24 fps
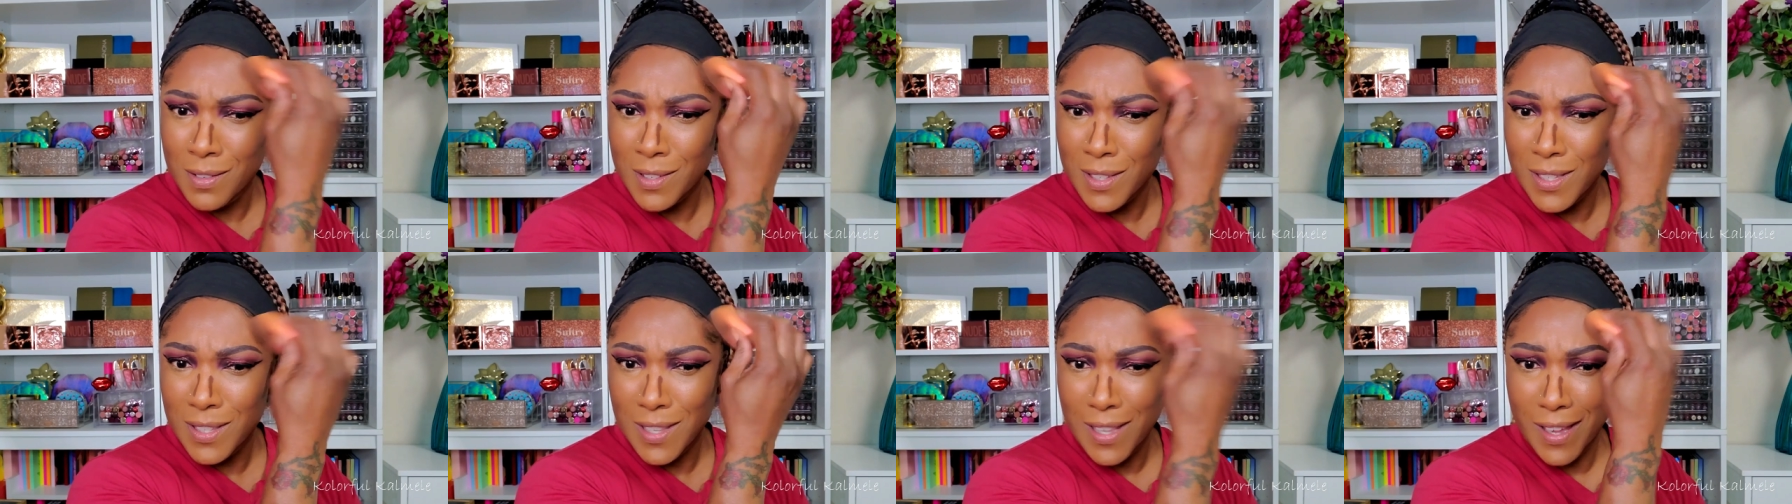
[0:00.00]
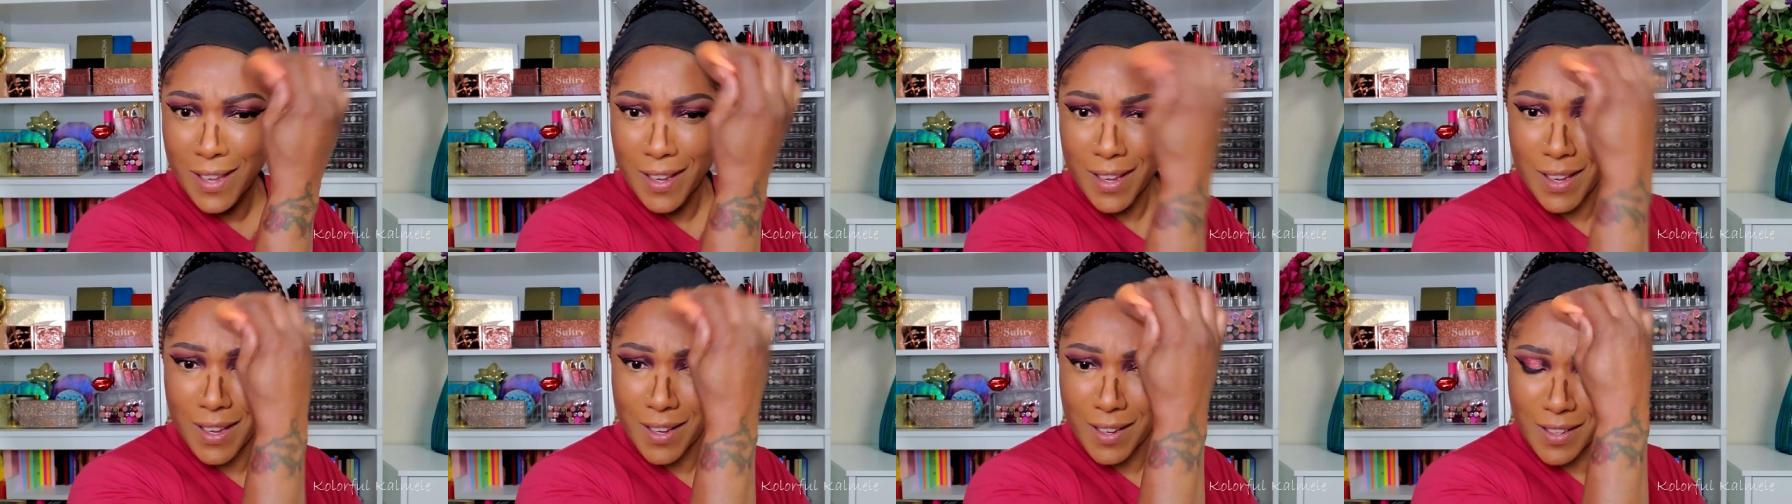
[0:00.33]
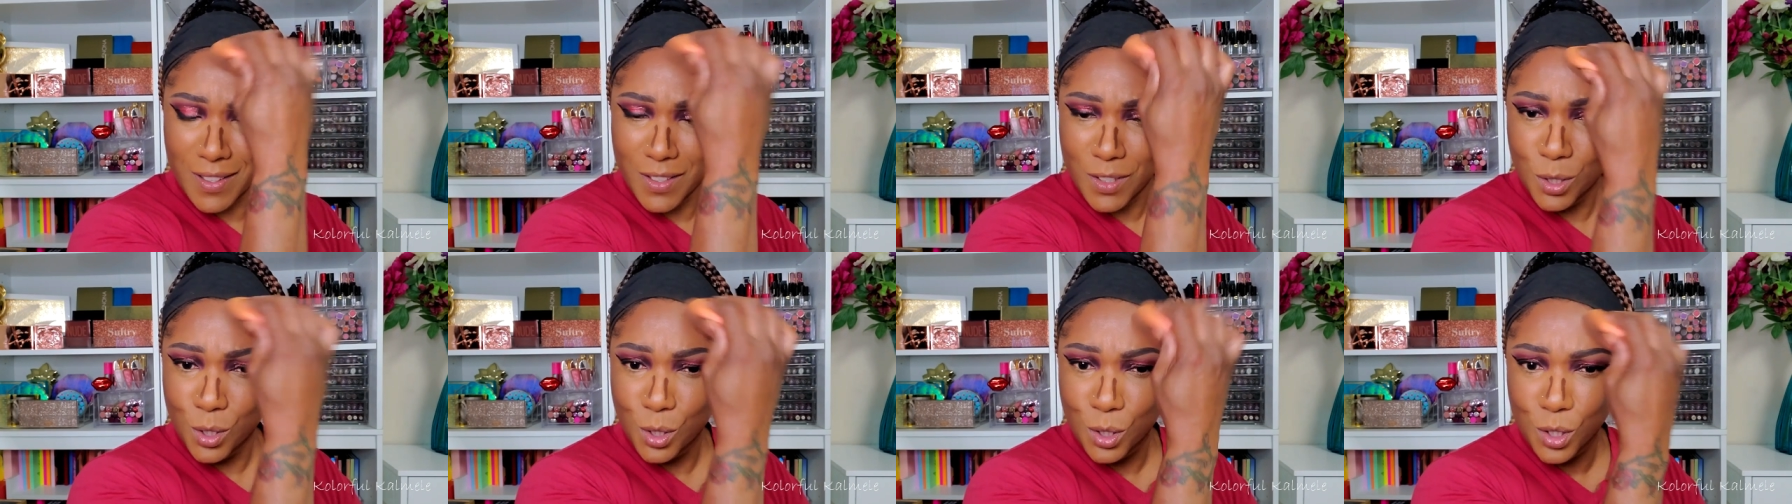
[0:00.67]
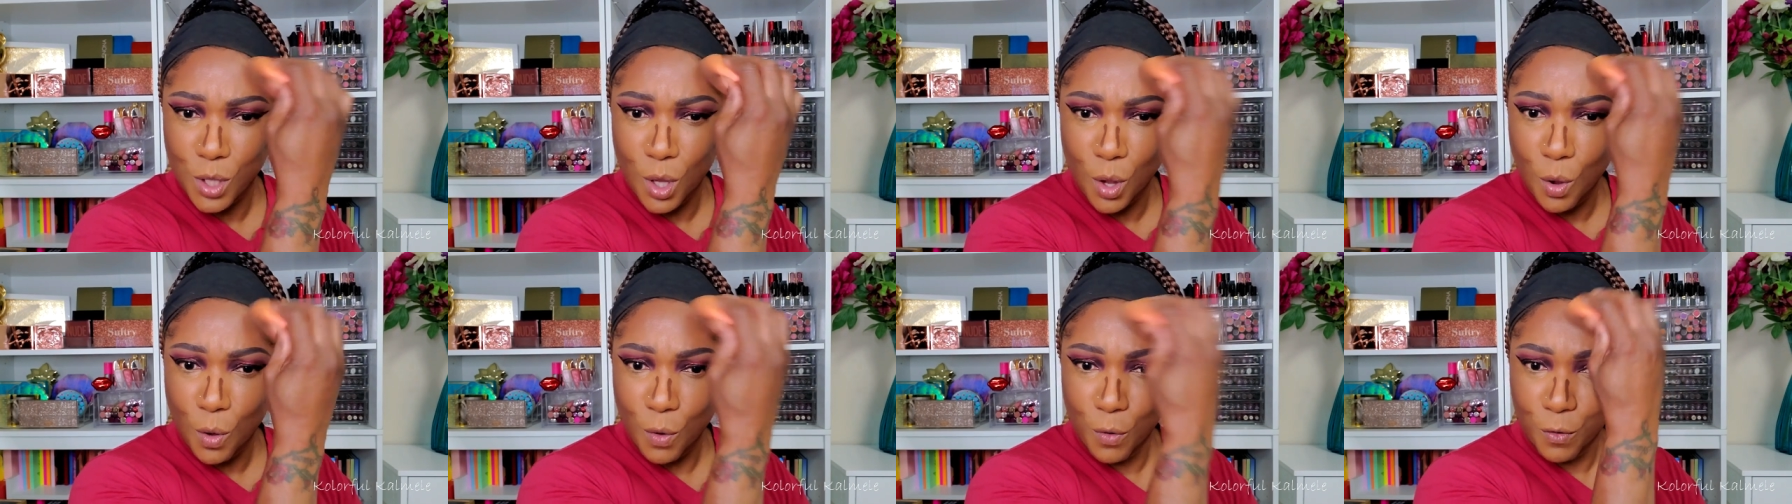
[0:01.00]
It's like
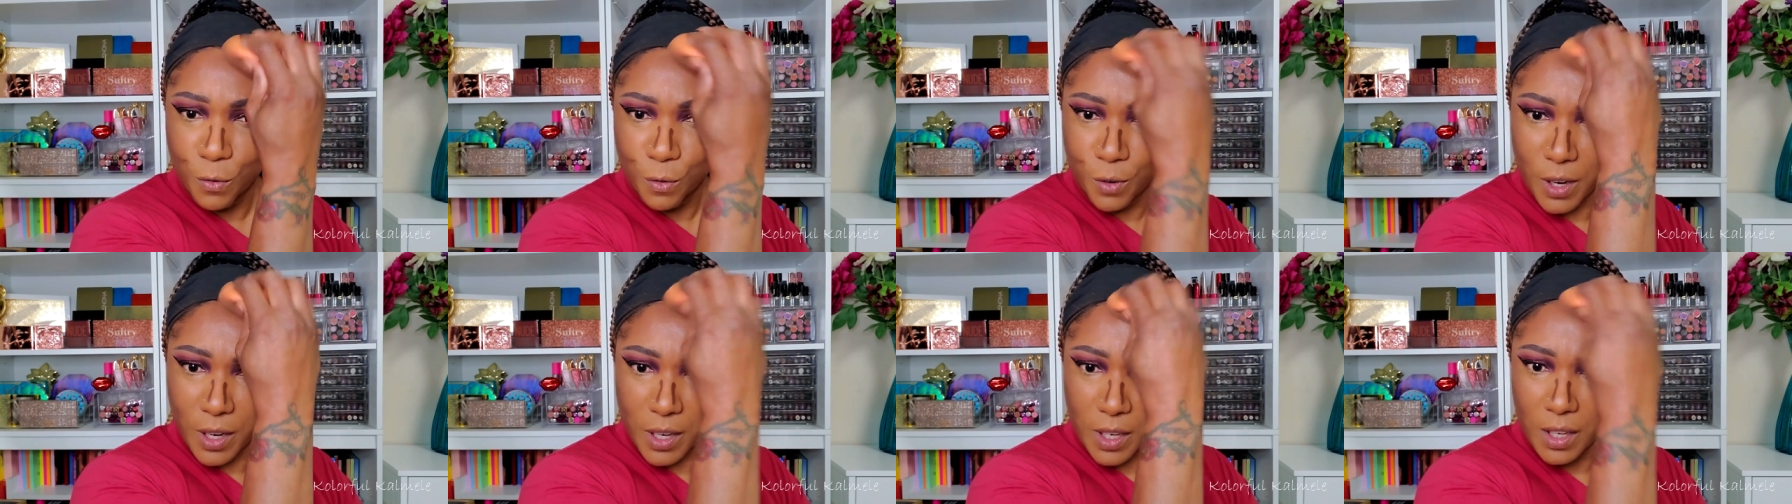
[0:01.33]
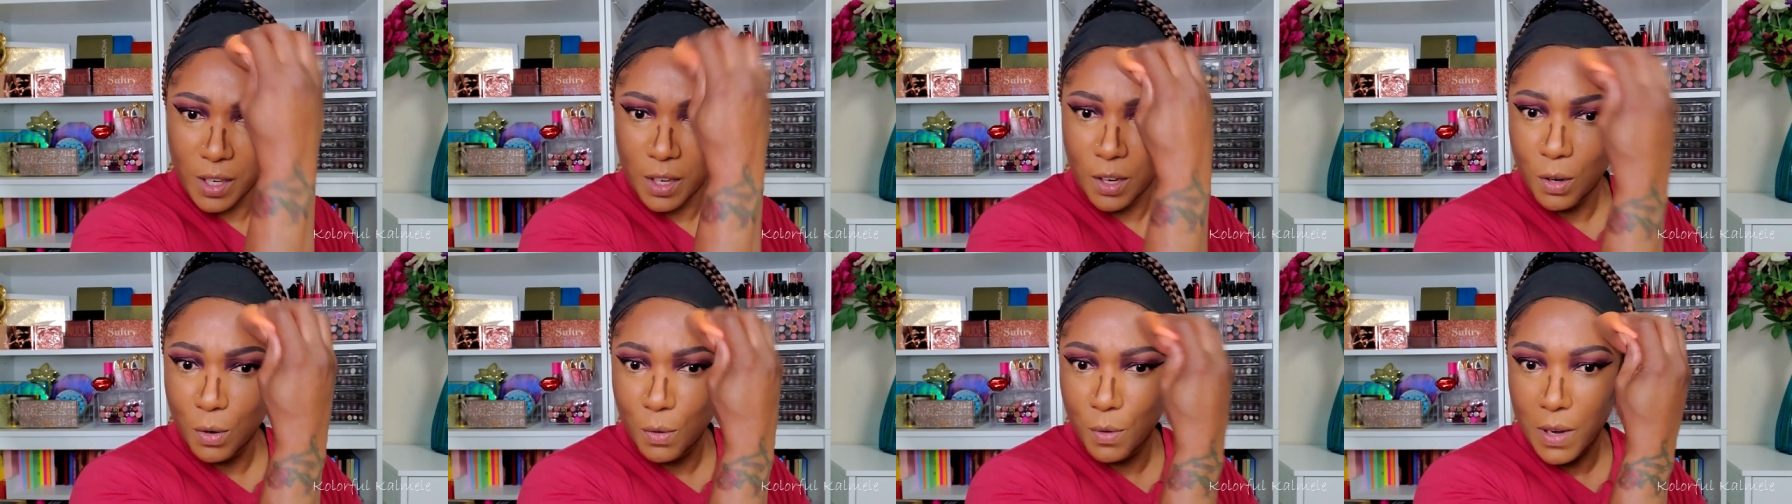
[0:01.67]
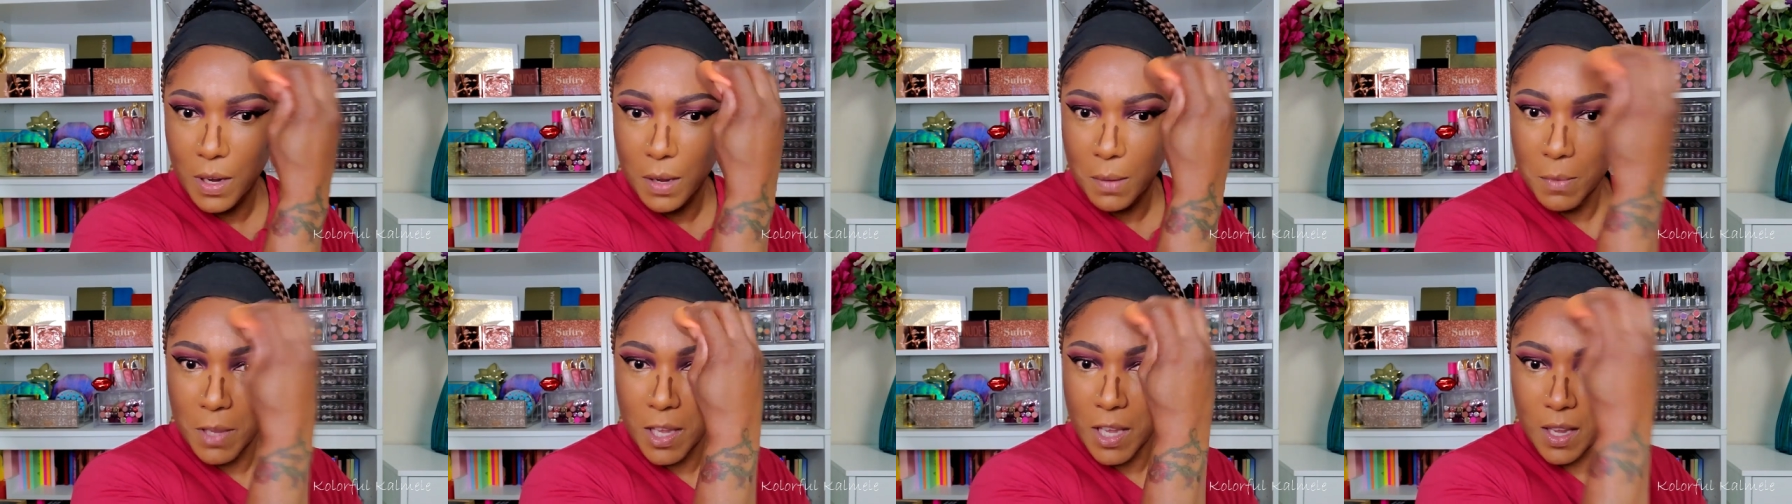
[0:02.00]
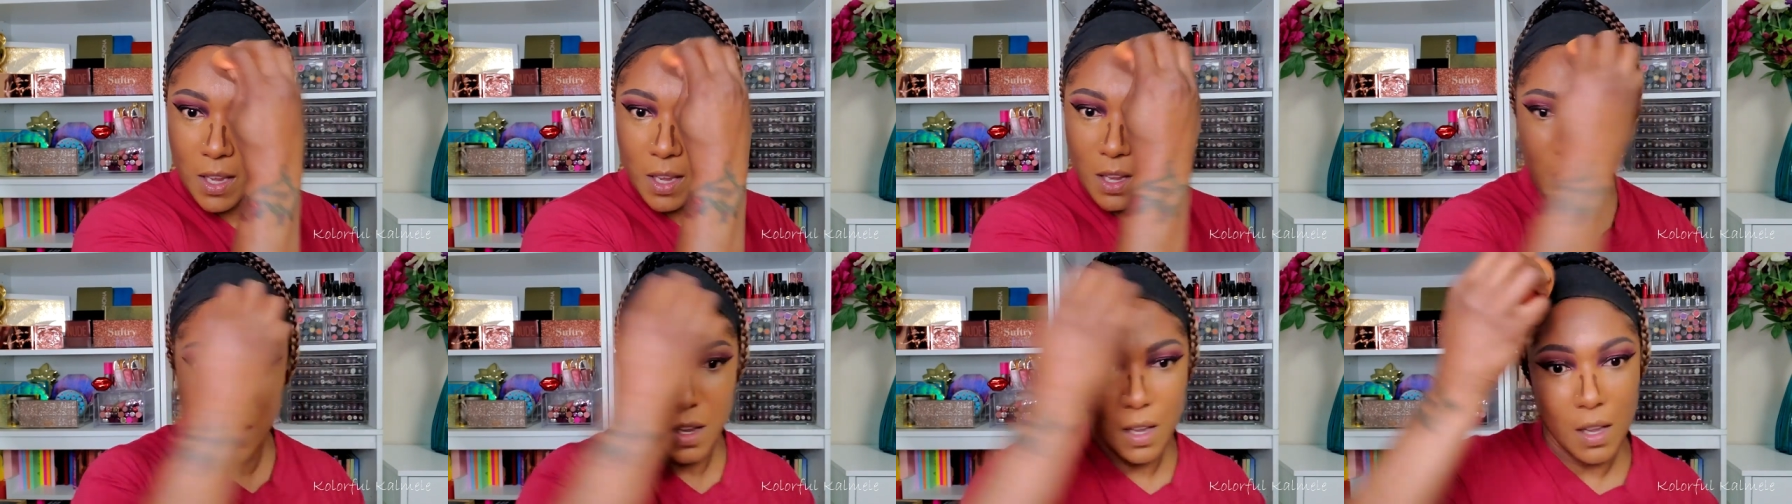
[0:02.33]
so freaking
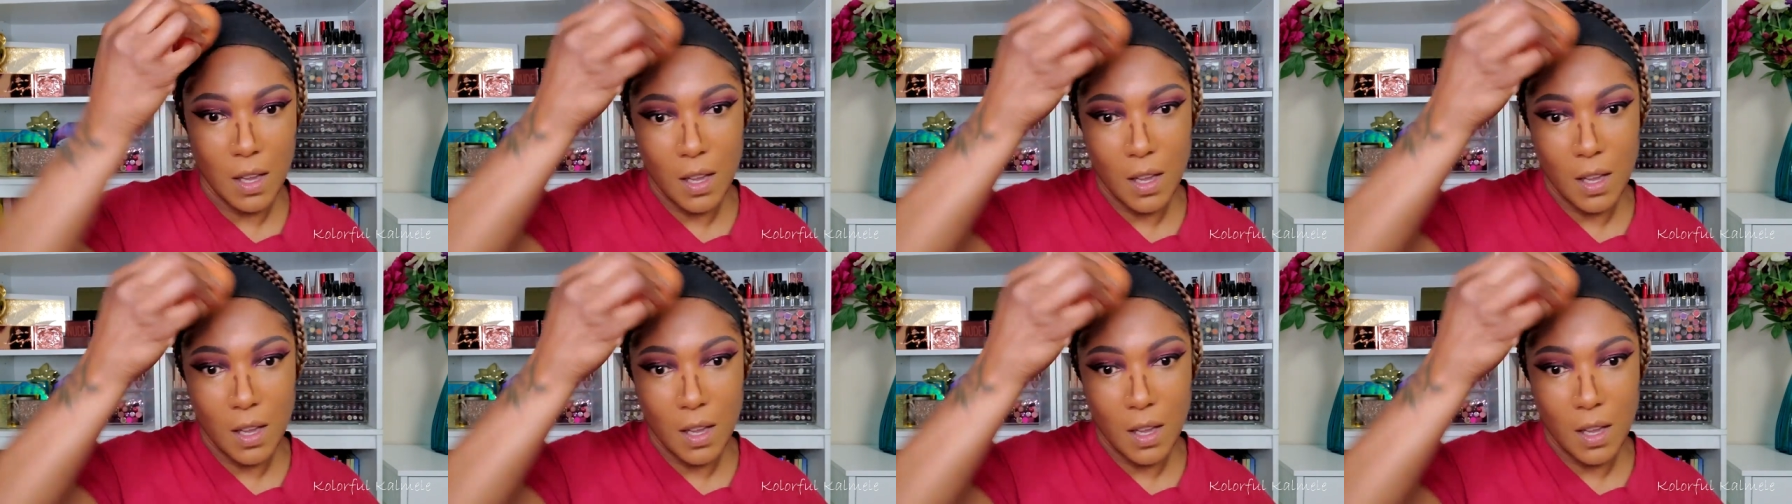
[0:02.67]
creamy.